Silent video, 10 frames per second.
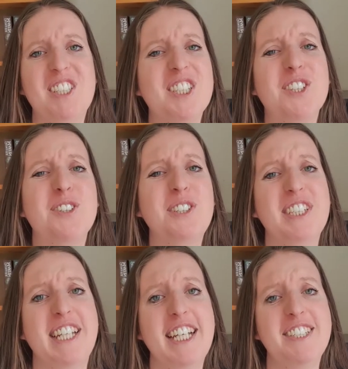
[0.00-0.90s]
So
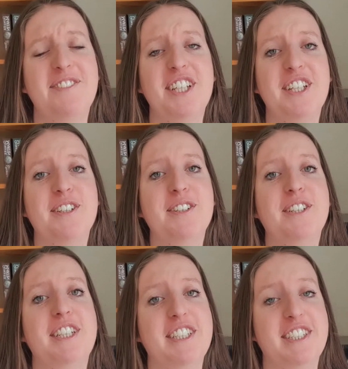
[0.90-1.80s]
today's video
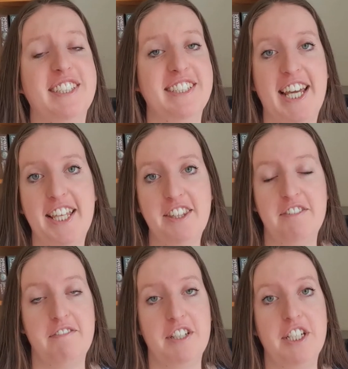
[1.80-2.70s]
is the 10th
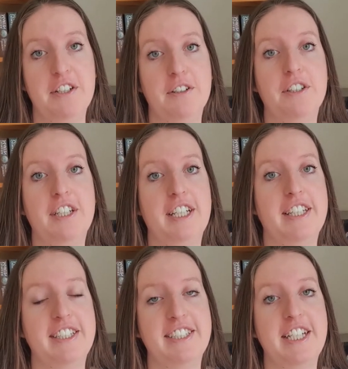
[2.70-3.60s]
video in
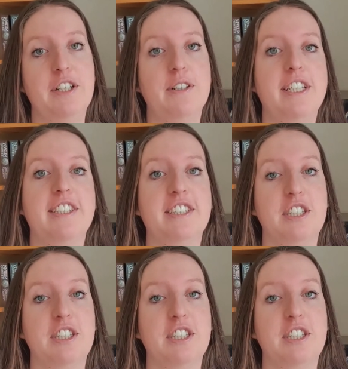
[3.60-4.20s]
the series,